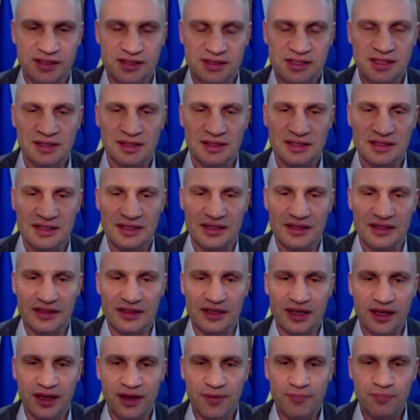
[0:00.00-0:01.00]
citizens
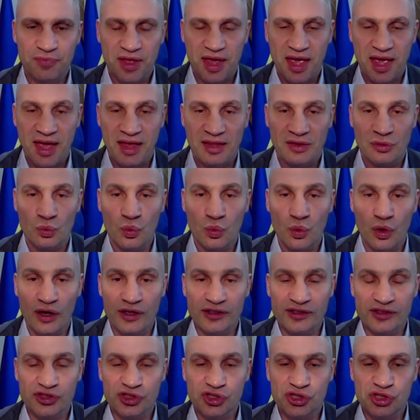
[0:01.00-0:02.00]
and
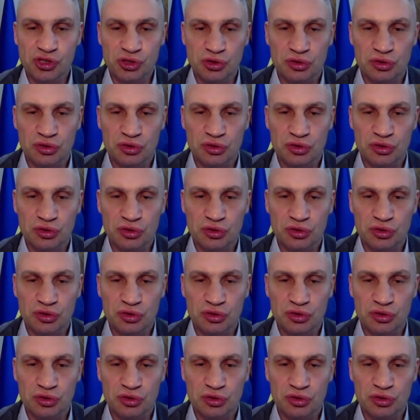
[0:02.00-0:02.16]
was